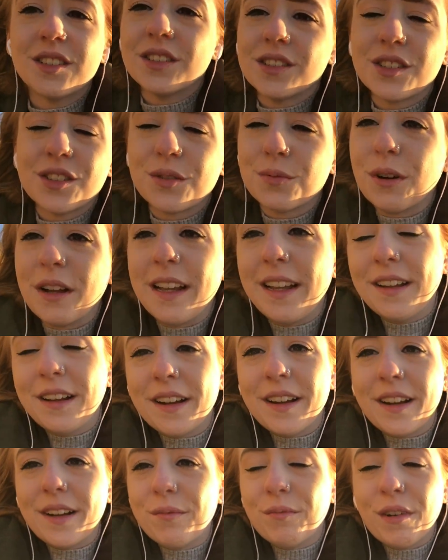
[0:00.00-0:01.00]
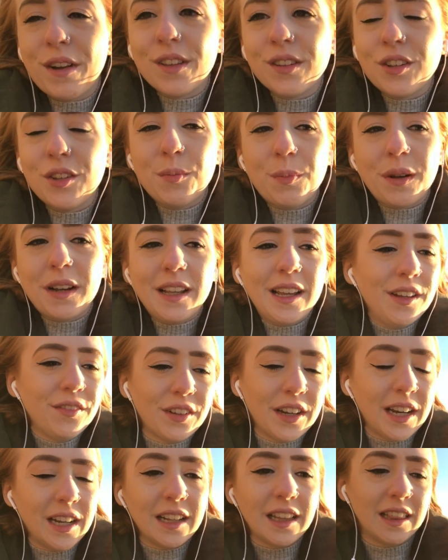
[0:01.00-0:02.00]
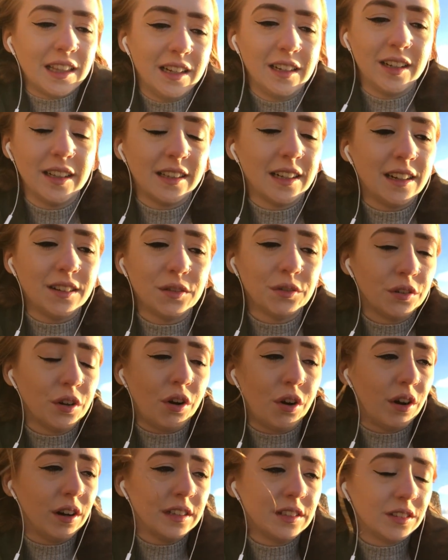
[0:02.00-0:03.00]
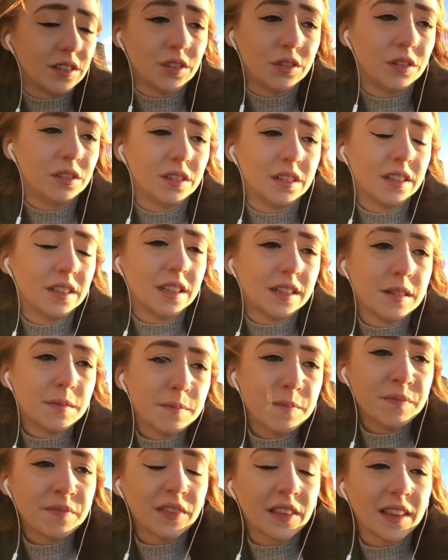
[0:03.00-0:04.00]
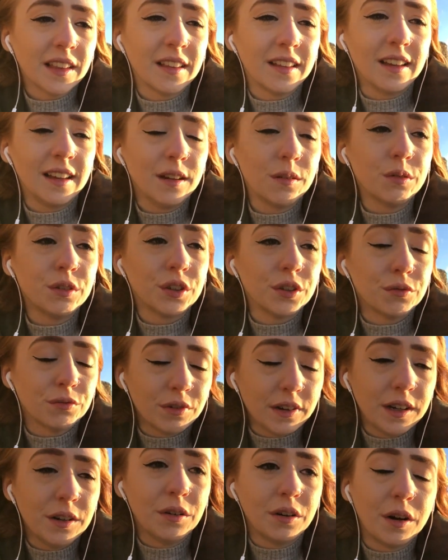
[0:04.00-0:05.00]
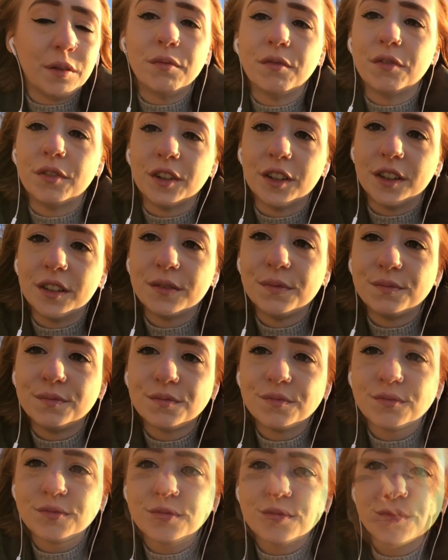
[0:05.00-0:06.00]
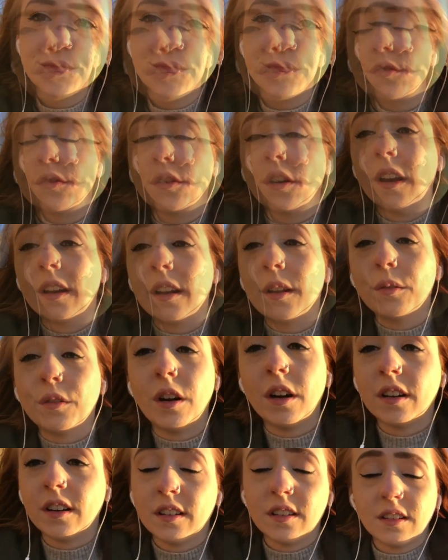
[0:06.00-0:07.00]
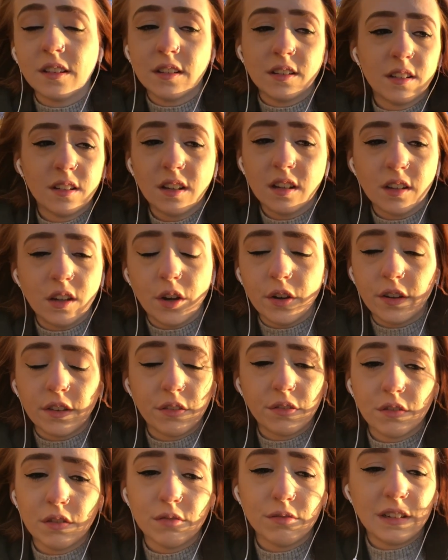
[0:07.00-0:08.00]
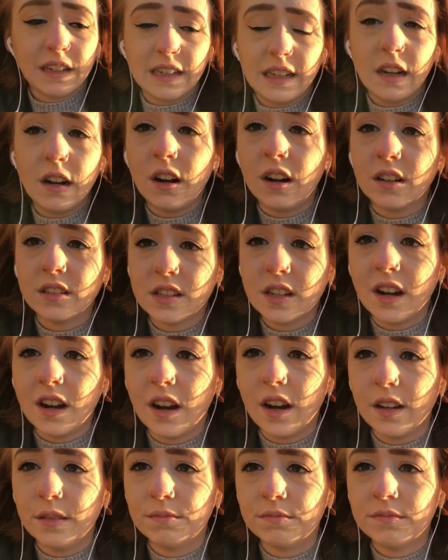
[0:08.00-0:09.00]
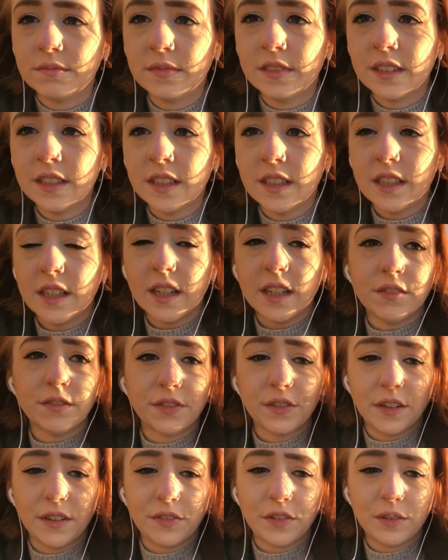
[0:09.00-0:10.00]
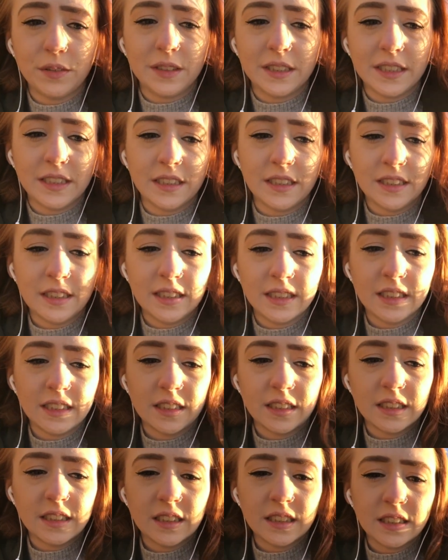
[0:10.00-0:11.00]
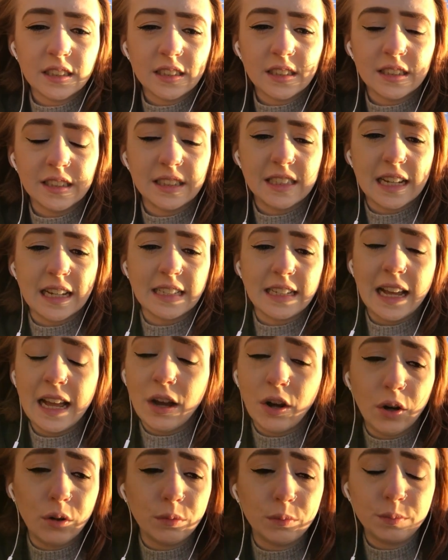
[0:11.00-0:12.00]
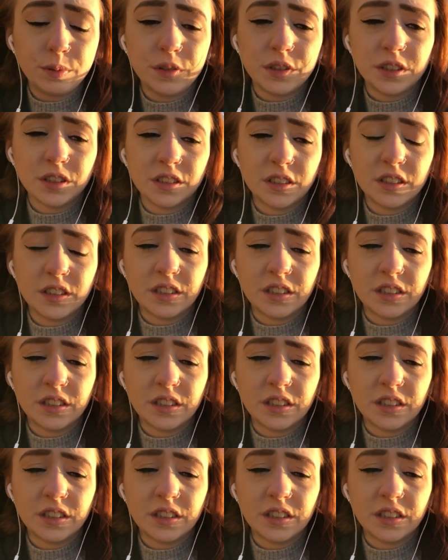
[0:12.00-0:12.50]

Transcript: sweet. And whether you believe in anything like that or not, I thought it was a real comfort for anyone going through a really hard time and for everyone that Dan helped.